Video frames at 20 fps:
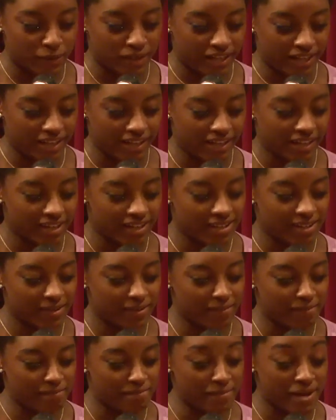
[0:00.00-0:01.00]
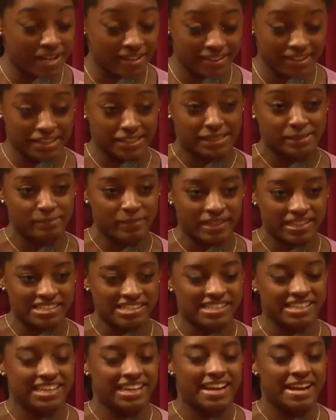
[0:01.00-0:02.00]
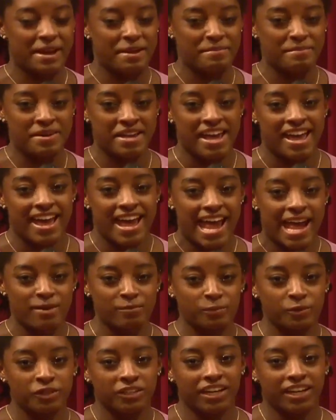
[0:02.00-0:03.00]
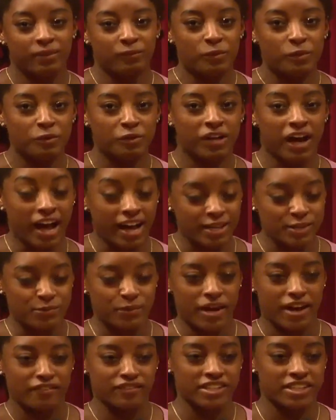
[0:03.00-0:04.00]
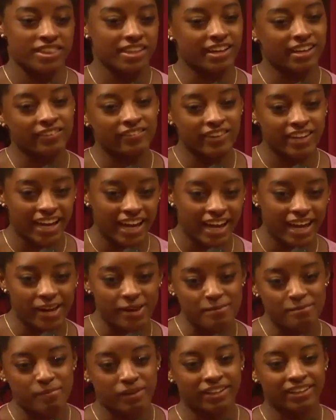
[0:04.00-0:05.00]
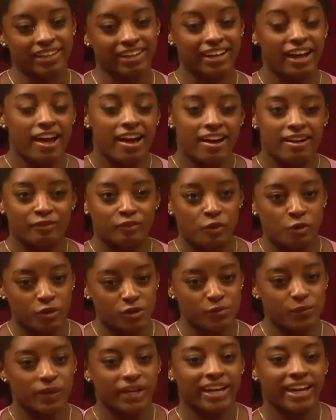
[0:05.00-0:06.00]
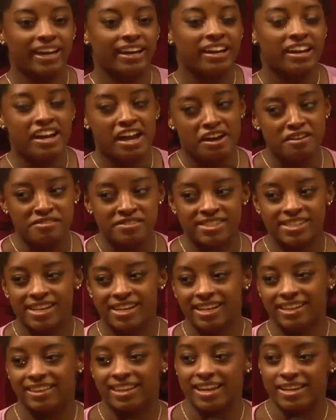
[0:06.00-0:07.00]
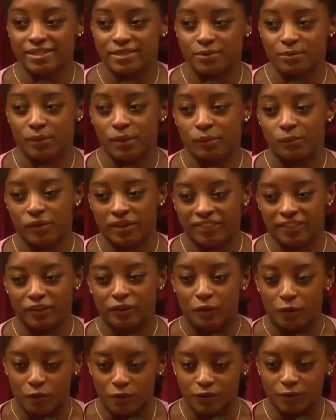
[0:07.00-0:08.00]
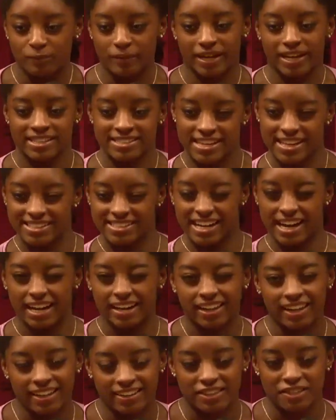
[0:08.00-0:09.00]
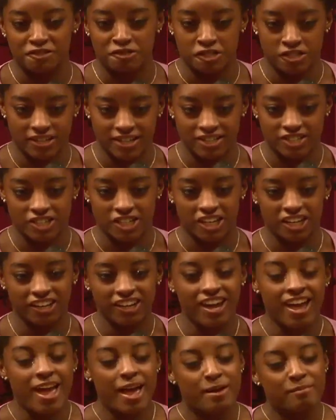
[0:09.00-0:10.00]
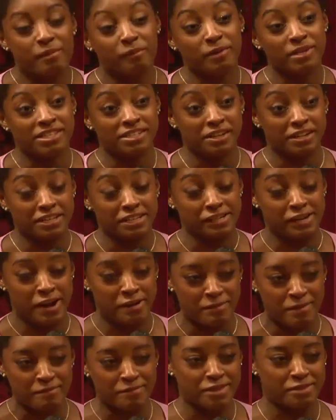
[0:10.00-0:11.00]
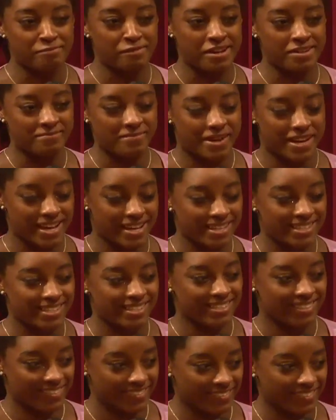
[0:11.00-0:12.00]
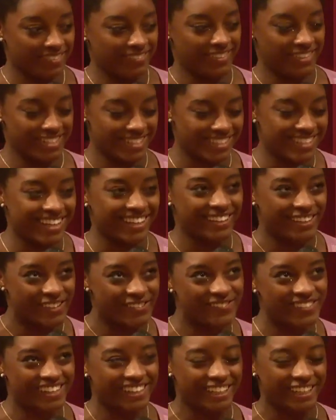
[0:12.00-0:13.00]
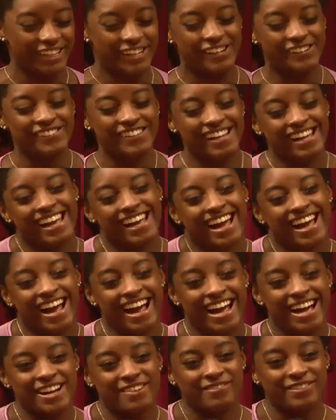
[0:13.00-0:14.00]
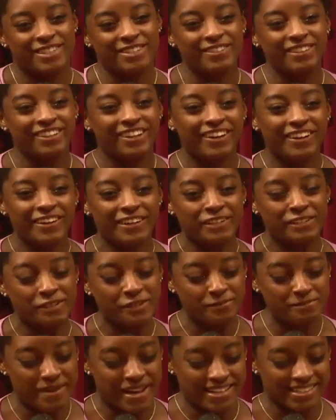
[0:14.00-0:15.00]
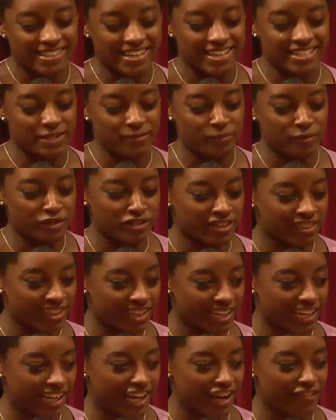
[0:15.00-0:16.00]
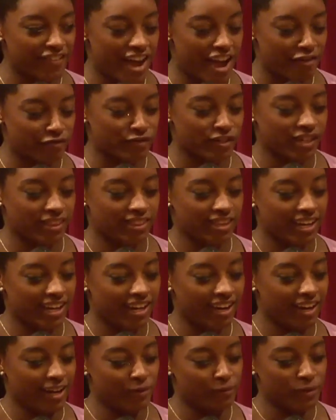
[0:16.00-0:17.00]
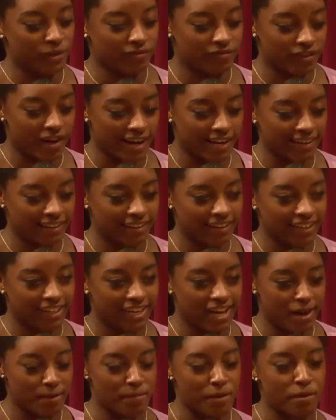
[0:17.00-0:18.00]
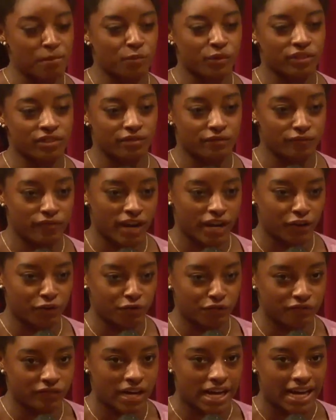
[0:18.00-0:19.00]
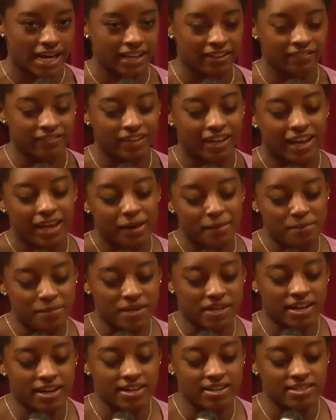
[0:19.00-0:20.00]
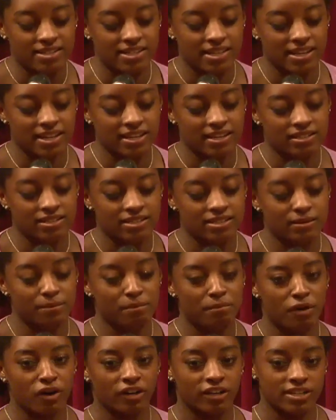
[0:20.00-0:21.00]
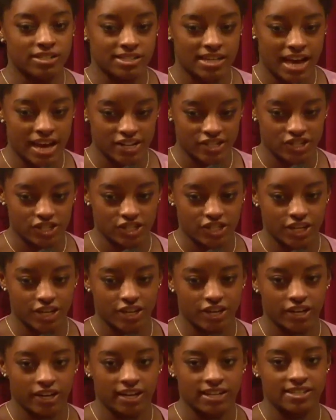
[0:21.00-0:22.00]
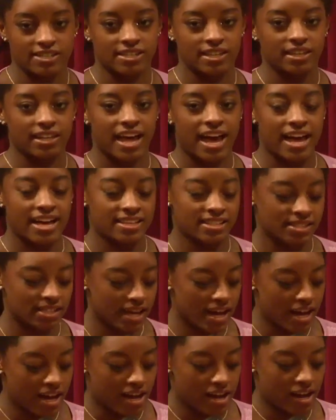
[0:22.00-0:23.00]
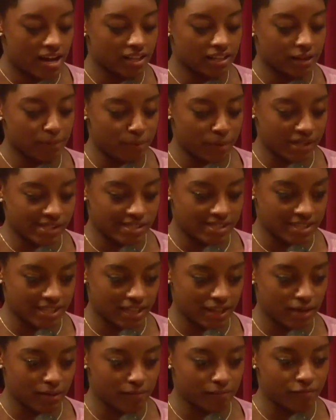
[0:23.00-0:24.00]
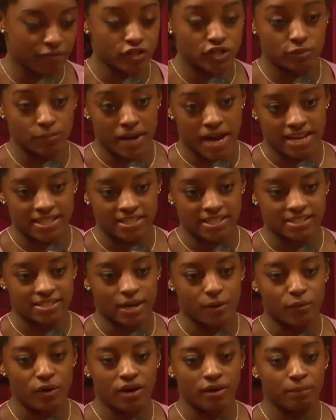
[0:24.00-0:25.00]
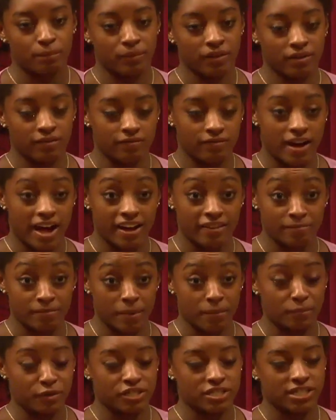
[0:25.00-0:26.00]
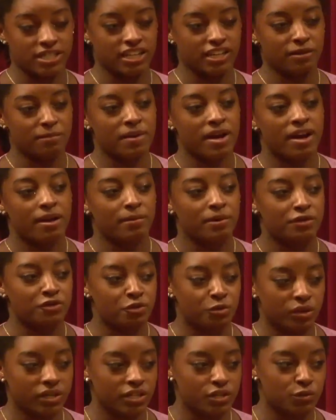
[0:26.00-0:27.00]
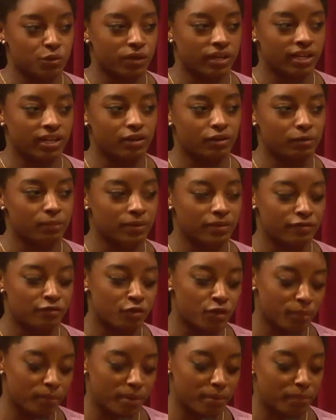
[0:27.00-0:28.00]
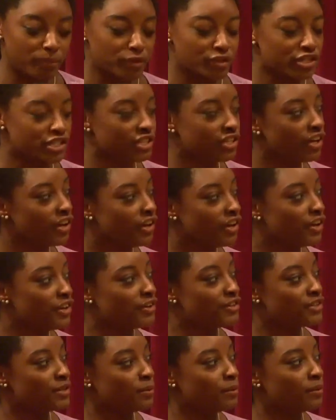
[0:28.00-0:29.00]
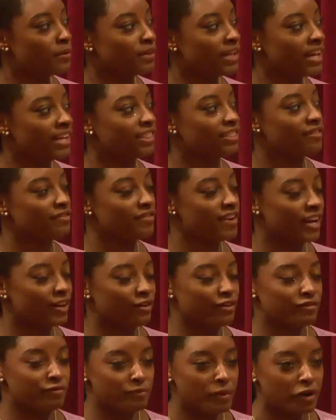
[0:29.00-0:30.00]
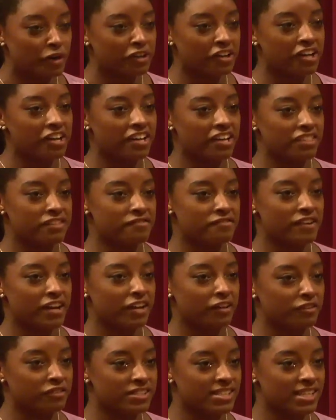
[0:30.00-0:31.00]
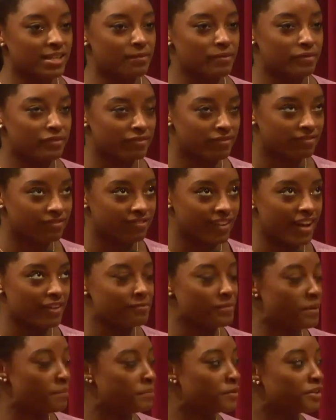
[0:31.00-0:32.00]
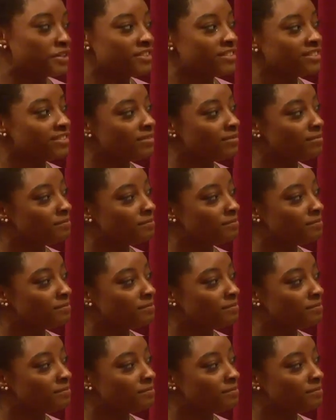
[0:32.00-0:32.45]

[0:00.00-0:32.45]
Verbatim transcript: we made the Olympic team. And we're like, well, guys, we have to think of a name. But, like, of course, we can't announce it unless we win the gold, because that's kind of like the tradition. But we started to come up with one because we just, like, go big, you know? Um, so we were all in a group message, and we were thinking of everything. And we finally came up with the Final Five, because it's Márta's last year, and it's the last Olympic team for gymnastics that will be a five-member team. Um, in twenty twenty, it'll be four members. So we were like the final of Márta and the final team of five members. Yeah.